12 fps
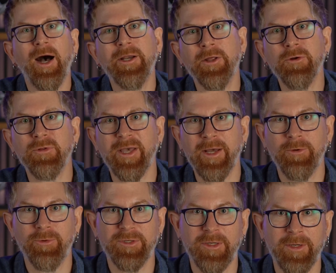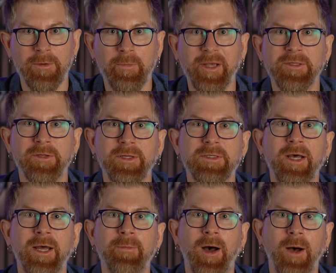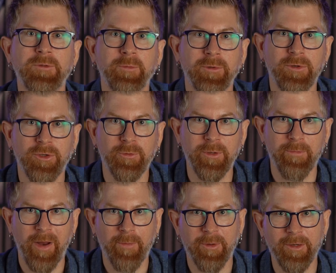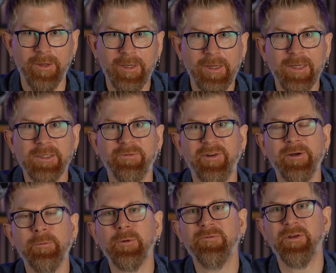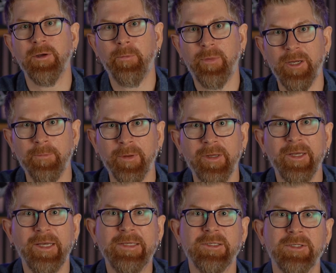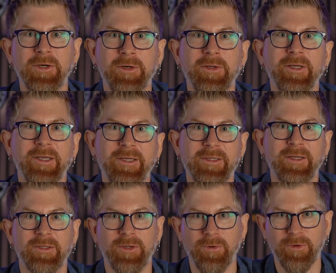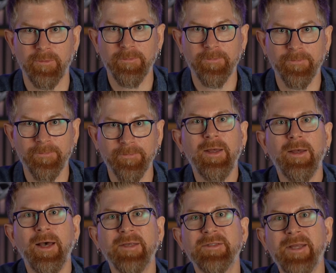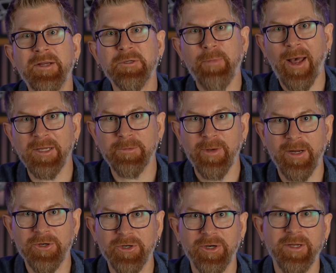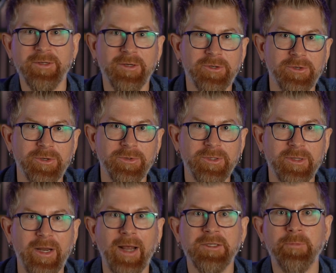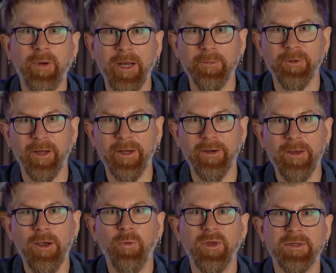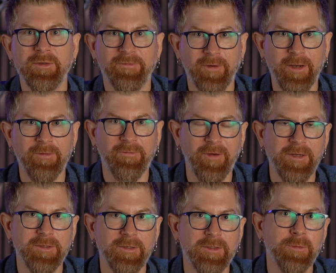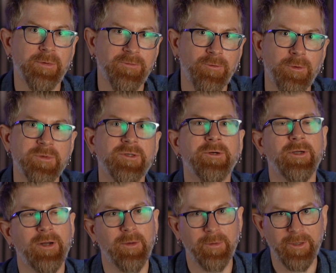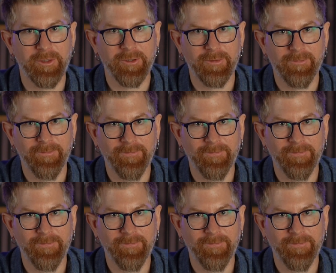Another layout routine based on the time-optimal qubit mapping is available via pip install qiskit-tokum. A stage pass manager is introduced that has a pipeline with defined phases to perform circuit compilation.